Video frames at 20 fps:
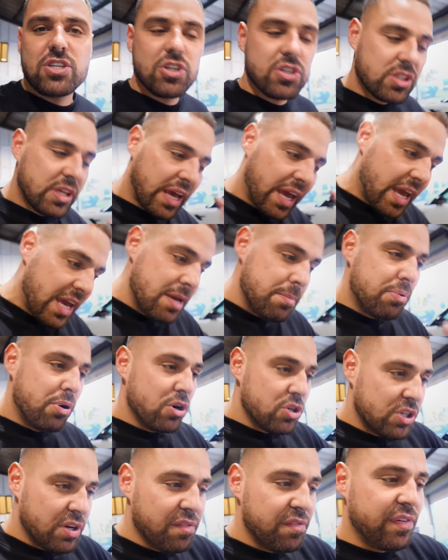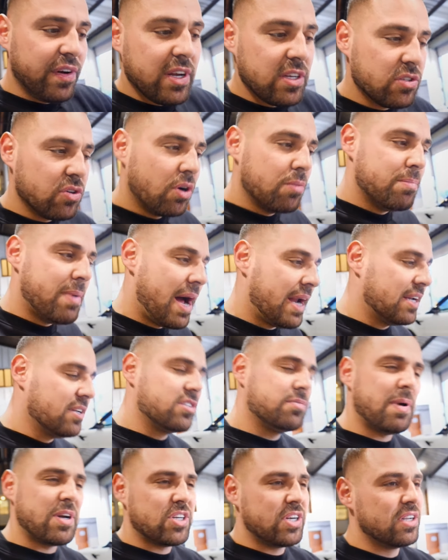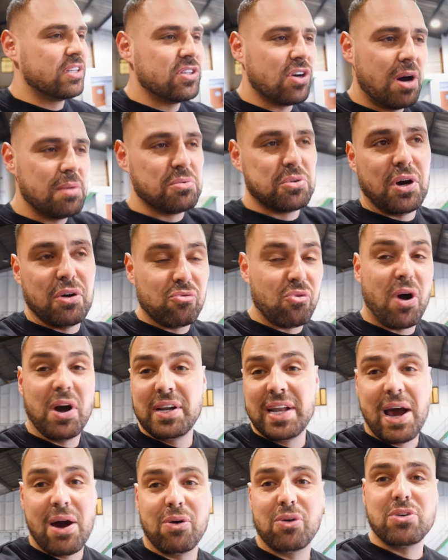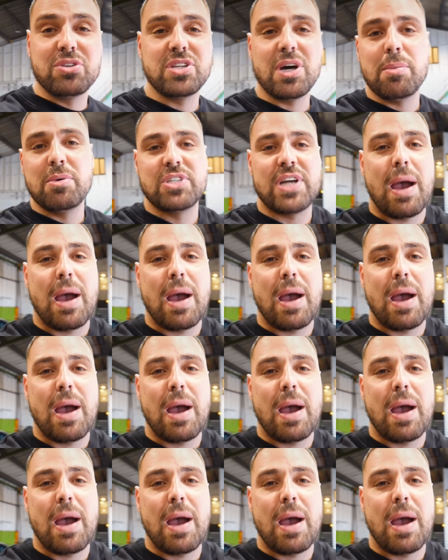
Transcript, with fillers: Just keep pushing things on, man. Especially times like right now, I've got so much